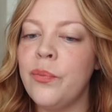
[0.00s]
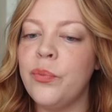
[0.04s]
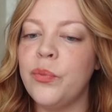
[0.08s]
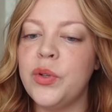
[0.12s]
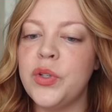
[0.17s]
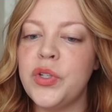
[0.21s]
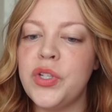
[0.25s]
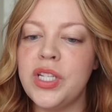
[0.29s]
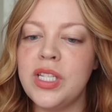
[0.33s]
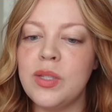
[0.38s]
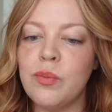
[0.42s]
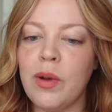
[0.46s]

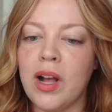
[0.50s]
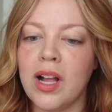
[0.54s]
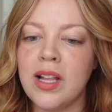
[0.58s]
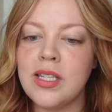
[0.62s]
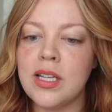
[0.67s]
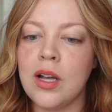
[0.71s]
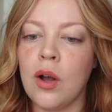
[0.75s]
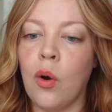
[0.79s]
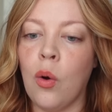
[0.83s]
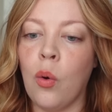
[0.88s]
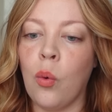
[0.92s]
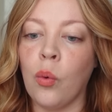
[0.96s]
When she
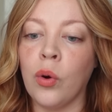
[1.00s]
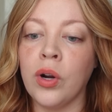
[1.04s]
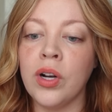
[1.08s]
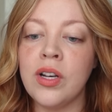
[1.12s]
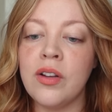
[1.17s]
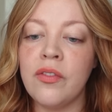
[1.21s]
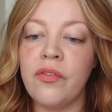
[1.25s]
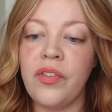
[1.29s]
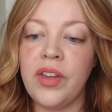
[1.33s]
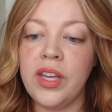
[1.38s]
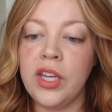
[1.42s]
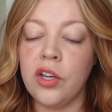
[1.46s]
spots a
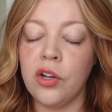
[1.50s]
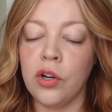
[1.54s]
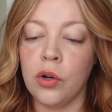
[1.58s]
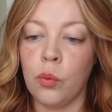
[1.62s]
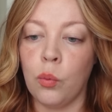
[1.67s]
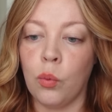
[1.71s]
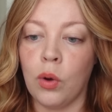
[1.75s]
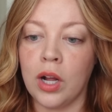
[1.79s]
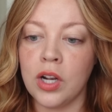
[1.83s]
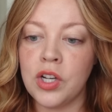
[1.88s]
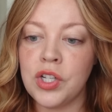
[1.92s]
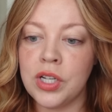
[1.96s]
horned figure
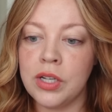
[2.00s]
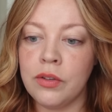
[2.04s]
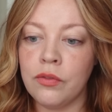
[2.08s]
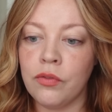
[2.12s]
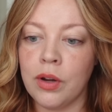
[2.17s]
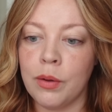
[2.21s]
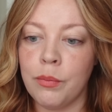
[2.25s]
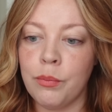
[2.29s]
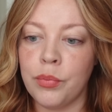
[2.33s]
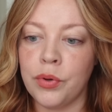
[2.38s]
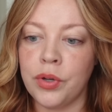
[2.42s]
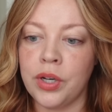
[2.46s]
watching
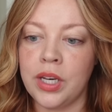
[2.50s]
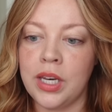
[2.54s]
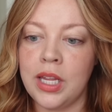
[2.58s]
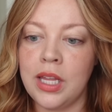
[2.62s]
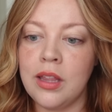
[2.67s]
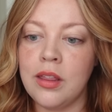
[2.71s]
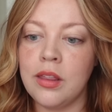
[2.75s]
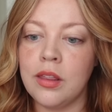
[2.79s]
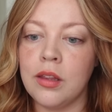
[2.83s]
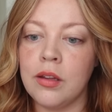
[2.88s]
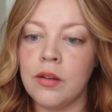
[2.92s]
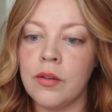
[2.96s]
from
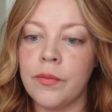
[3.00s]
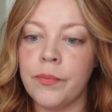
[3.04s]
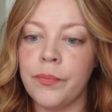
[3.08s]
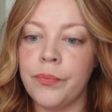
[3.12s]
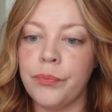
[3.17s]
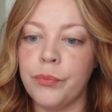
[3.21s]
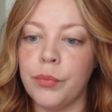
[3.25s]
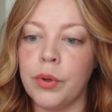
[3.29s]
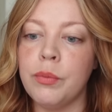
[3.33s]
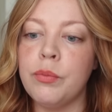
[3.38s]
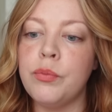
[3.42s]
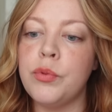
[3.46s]
beneath
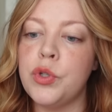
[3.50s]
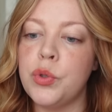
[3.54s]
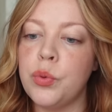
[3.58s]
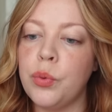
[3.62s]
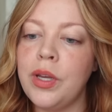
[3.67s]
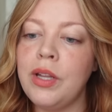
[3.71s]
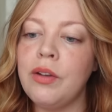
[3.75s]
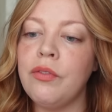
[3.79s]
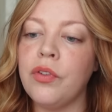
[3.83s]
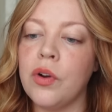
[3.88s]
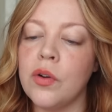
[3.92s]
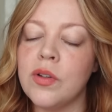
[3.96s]

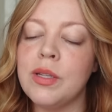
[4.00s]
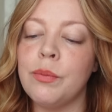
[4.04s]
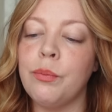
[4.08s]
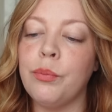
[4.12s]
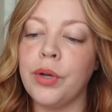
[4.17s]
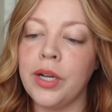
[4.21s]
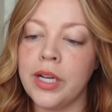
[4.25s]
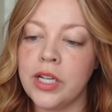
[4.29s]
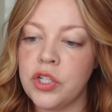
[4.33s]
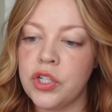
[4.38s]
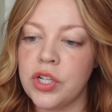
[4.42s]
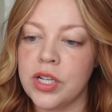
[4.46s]
between frozen
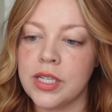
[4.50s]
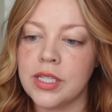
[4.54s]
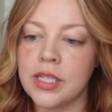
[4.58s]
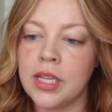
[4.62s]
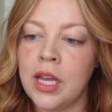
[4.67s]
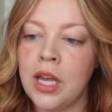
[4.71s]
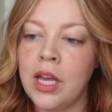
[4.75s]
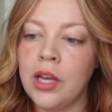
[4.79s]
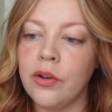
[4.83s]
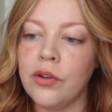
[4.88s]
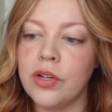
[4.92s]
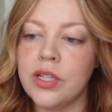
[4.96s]
branches,
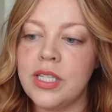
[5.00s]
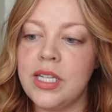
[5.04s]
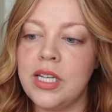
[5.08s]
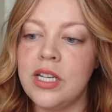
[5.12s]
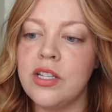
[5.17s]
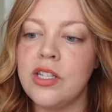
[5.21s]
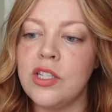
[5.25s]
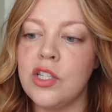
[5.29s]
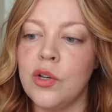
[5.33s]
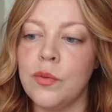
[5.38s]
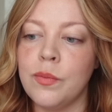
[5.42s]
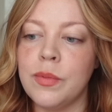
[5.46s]
Christine
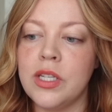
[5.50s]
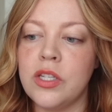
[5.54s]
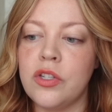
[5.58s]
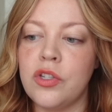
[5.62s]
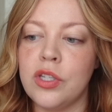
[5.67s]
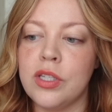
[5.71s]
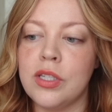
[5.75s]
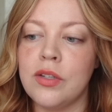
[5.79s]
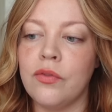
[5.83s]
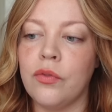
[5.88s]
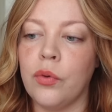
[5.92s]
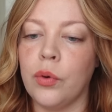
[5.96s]
assumes it's
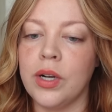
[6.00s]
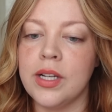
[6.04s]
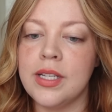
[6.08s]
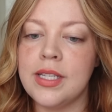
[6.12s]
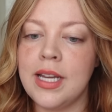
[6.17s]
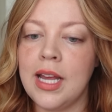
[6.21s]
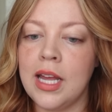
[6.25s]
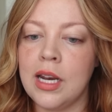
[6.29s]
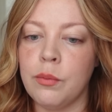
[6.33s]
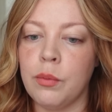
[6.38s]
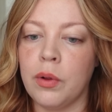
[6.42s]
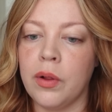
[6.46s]
just a forest
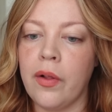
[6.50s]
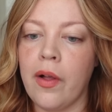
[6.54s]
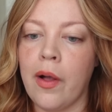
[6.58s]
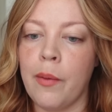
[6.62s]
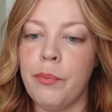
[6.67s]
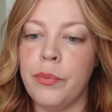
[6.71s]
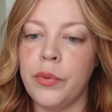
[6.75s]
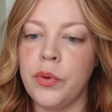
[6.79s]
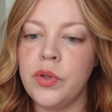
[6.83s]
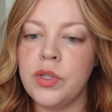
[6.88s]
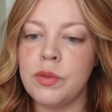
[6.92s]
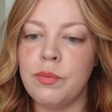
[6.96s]
animal, a
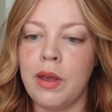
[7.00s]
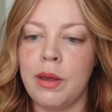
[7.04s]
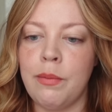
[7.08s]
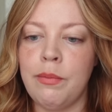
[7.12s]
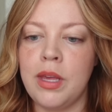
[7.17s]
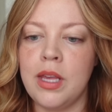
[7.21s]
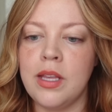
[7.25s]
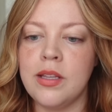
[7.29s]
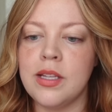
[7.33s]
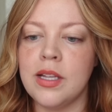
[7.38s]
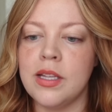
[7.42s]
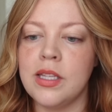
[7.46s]
moose
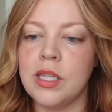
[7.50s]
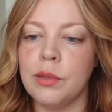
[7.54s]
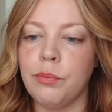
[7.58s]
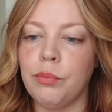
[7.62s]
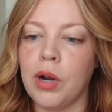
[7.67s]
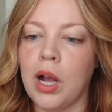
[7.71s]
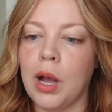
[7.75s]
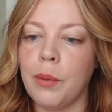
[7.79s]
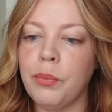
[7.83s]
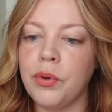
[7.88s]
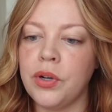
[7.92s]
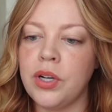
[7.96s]
maybe, since the
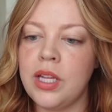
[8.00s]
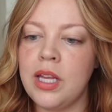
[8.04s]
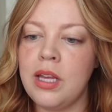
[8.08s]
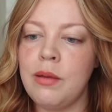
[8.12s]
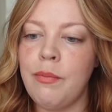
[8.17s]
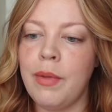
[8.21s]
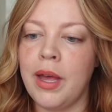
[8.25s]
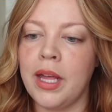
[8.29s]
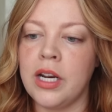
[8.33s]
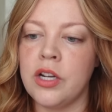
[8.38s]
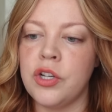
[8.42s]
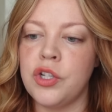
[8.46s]
property
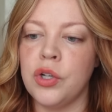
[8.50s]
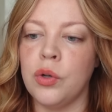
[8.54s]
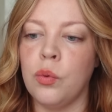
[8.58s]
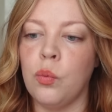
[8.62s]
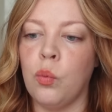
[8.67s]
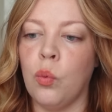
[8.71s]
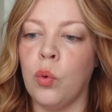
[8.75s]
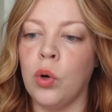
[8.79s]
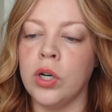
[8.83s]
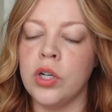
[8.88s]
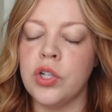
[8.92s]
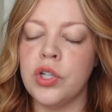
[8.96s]
manager
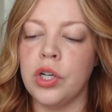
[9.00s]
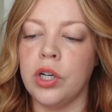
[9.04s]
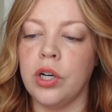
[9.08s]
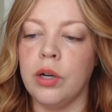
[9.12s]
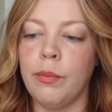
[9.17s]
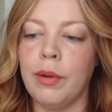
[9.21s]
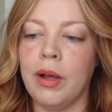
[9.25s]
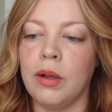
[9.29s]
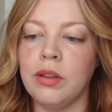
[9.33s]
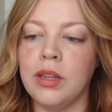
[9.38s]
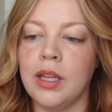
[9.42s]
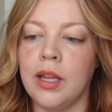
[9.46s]
warned her
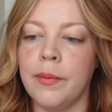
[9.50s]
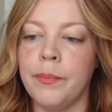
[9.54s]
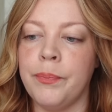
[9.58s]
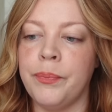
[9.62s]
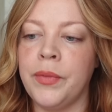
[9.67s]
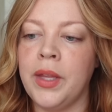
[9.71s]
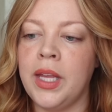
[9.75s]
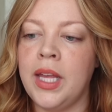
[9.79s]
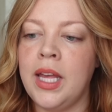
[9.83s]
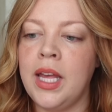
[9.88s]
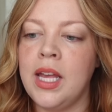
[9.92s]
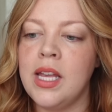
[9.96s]
about them,
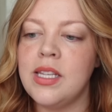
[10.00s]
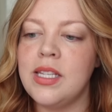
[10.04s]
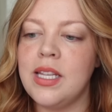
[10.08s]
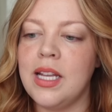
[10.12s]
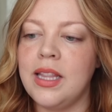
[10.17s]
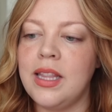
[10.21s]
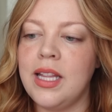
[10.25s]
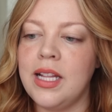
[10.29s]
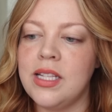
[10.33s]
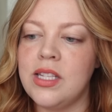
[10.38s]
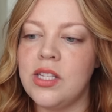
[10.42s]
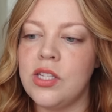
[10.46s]

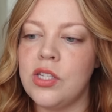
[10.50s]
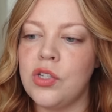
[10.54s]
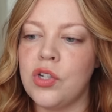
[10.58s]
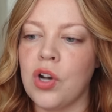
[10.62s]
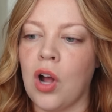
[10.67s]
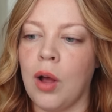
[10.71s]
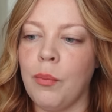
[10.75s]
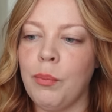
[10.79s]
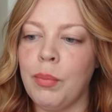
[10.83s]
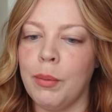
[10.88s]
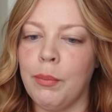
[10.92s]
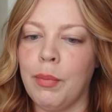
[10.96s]
said they'd
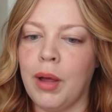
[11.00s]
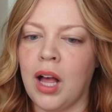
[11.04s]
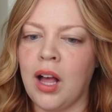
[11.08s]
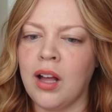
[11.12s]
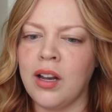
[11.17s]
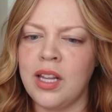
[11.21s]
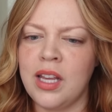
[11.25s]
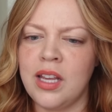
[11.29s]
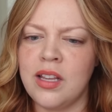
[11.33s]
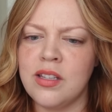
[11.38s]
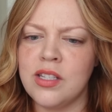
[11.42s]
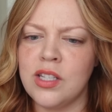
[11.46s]
stomp a
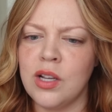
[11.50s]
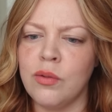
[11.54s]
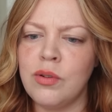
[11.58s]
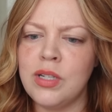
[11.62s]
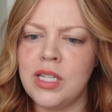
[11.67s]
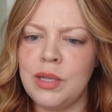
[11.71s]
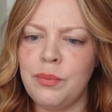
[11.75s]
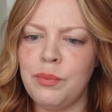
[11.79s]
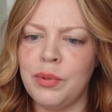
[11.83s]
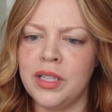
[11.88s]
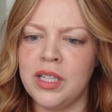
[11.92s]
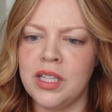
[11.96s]
body so
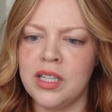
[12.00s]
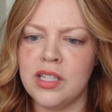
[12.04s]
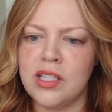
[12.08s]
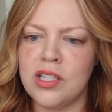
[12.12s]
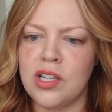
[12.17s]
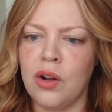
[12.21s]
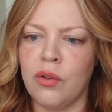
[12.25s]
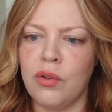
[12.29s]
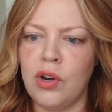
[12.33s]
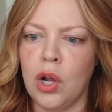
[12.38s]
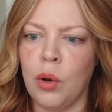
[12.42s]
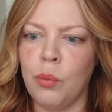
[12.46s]
deep in the
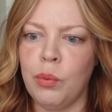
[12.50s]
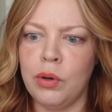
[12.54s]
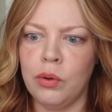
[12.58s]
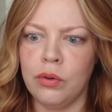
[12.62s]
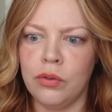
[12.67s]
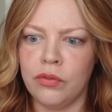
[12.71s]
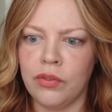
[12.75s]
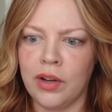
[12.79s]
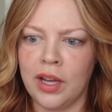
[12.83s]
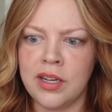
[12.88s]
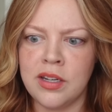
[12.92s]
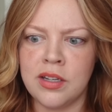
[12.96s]
snow nobody
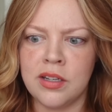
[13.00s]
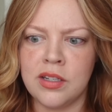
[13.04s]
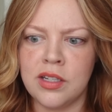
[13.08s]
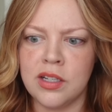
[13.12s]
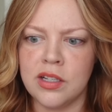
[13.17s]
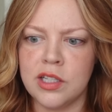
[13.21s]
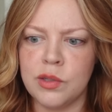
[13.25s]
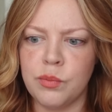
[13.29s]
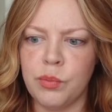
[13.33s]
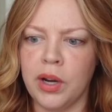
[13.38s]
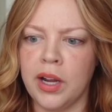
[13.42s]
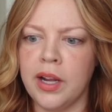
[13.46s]
would find it
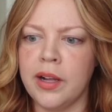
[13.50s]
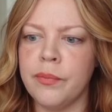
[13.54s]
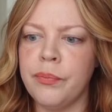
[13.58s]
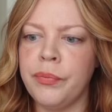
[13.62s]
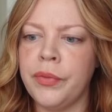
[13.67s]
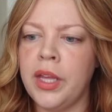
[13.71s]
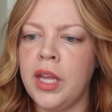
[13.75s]
until spring.